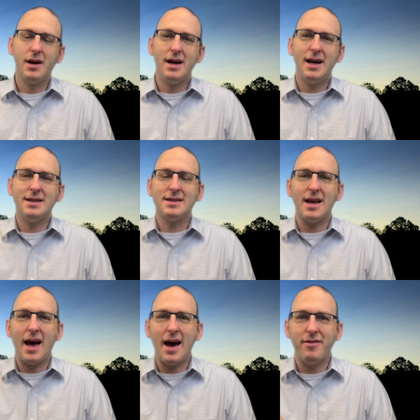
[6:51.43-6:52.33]
It's to
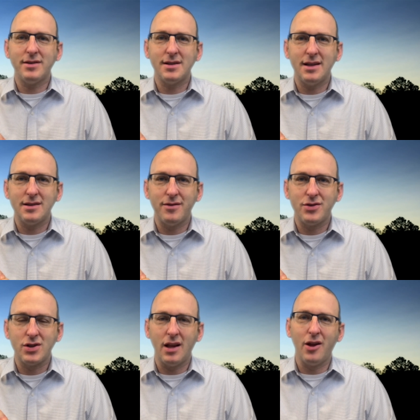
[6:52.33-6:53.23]
have a sense of
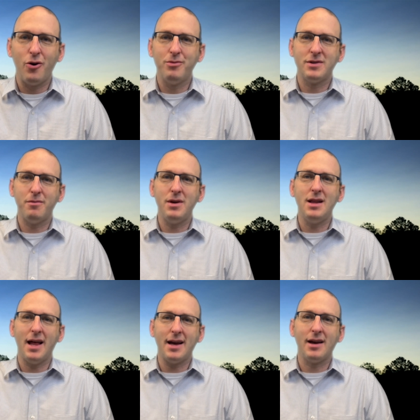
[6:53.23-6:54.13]
shalom, to be
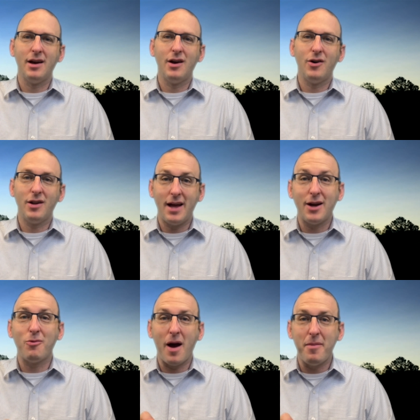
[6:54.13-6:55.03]
like
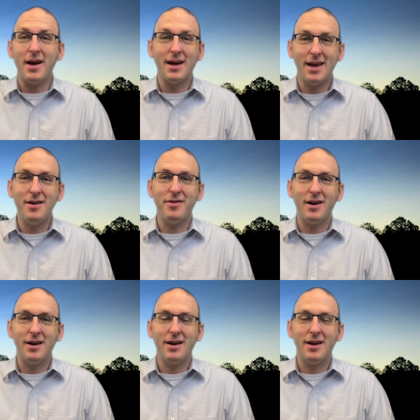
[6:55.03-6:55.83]
like Rabbi Akiva